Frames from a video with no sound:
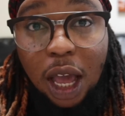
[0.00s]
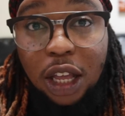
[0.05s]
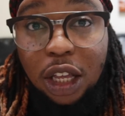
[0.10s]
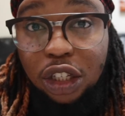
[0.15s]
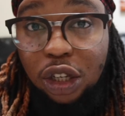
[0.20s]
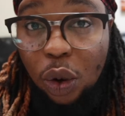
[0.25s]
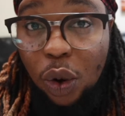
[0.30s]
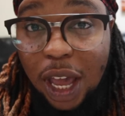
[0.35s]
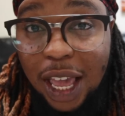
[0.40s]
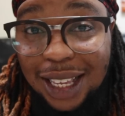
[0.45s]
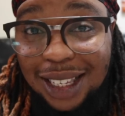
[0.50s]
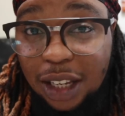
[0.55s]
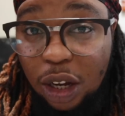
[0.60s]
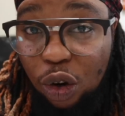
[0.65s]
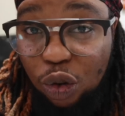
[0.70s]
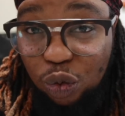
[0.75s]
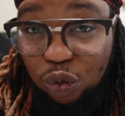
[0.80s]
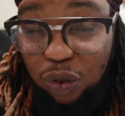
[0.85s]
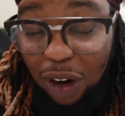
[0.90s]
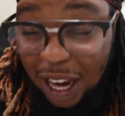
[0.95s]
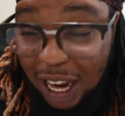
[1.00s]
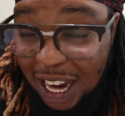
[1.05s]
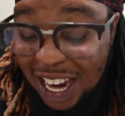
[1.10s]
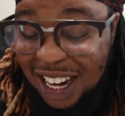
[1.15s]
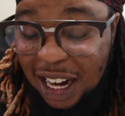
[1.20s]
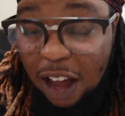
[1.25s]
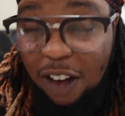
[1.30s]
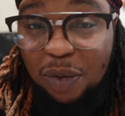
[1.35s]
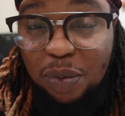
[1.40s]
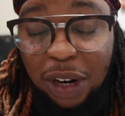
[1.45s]
So it's a
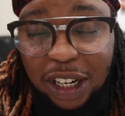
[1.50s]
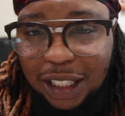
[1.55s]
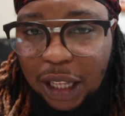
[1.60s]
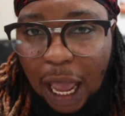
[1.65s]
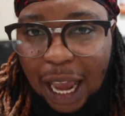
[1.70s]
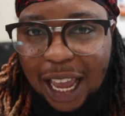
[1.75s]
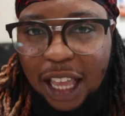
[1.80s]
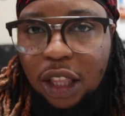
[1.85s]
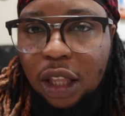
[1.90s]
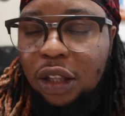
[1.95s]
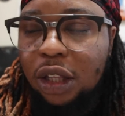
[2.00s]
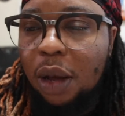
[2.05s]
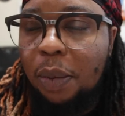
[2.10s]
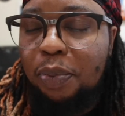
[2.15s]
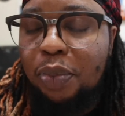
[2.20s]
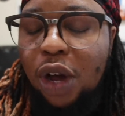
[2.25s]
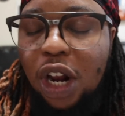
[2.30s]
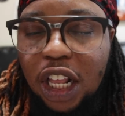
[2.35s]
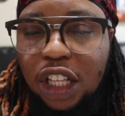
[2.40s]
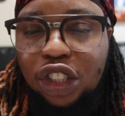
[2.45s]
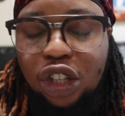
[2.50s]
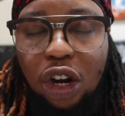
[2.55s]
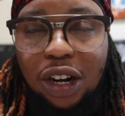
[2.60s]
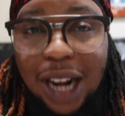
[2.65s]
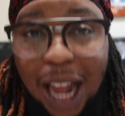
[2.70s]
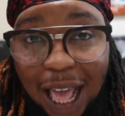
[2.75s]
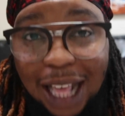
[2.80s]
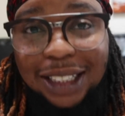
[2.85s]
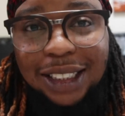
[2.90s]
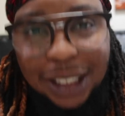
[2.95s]
rain of like the bullets are
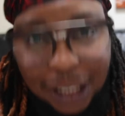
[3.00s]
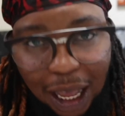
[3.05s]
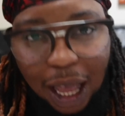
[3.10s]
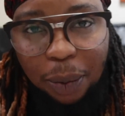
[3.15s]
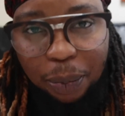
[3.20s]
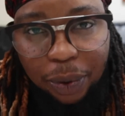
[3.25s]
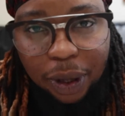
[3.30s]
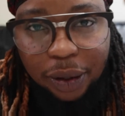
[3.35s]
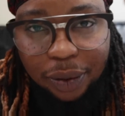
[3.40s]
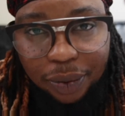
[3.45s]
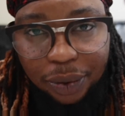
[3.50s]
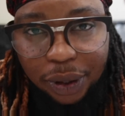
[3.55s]
not stopping,